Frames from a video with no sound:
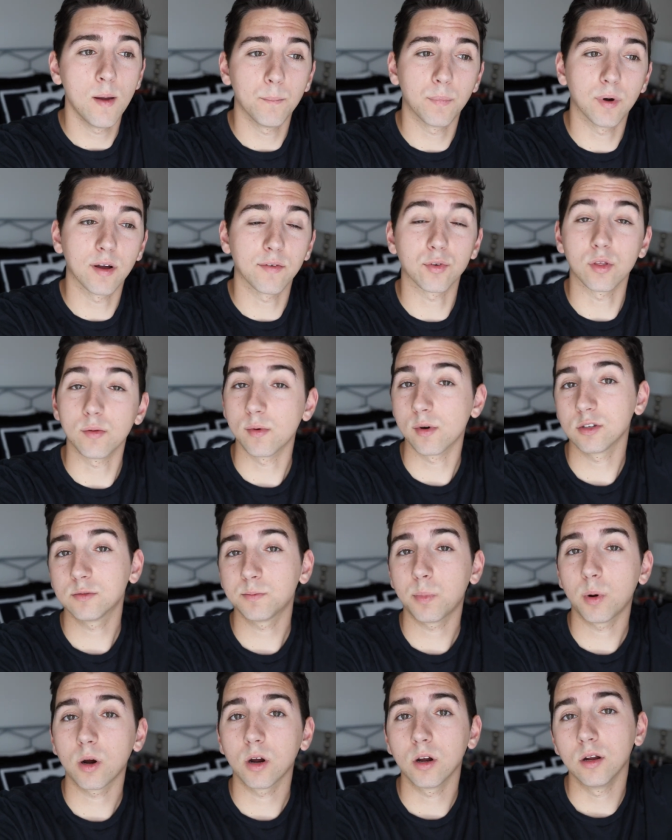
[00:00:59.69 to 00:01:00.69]
But for the
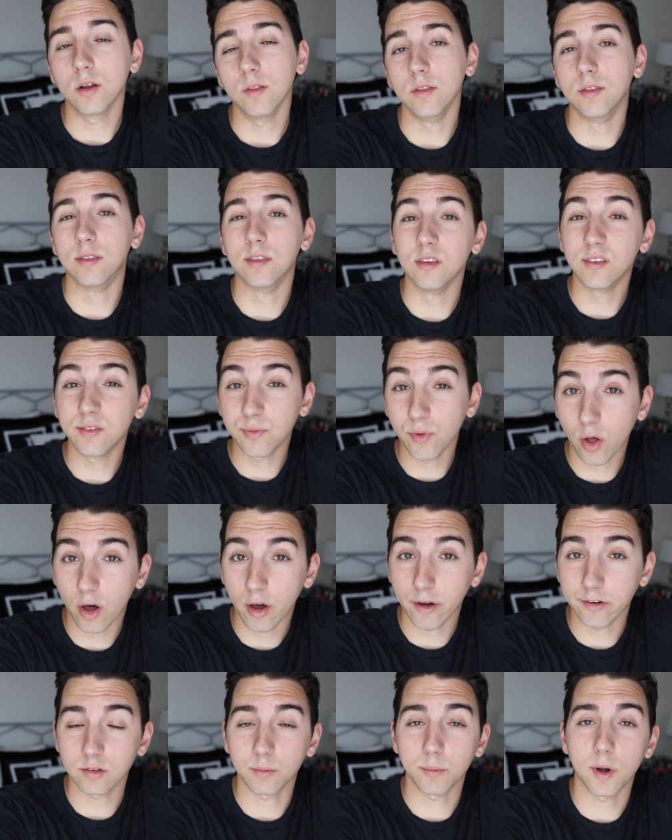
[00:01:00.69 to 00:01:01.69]
most part, these
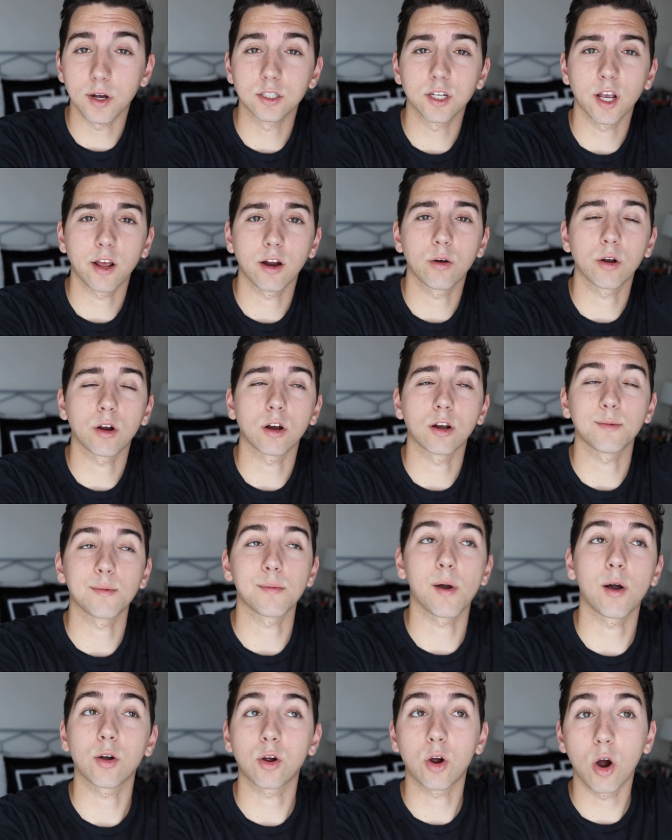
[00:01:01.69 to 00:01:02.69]
vlogs on my channel are gonna be
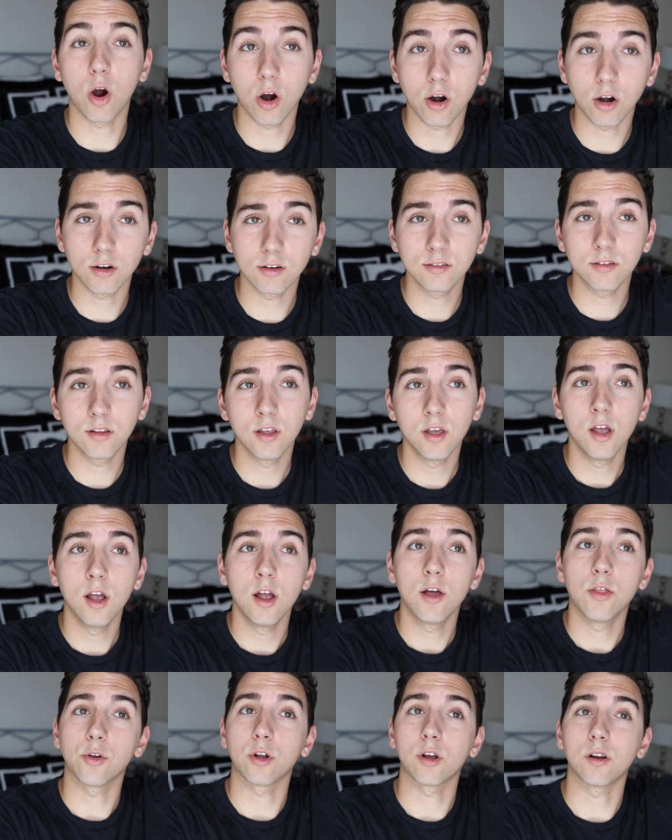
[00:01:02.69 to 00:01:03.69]
about cars,
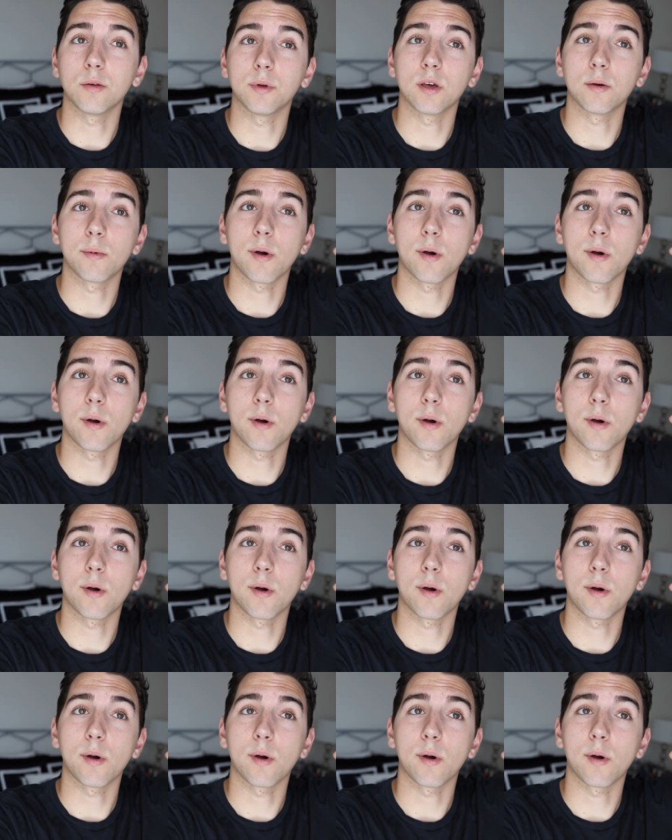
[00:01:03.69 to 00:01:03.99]
they're going to be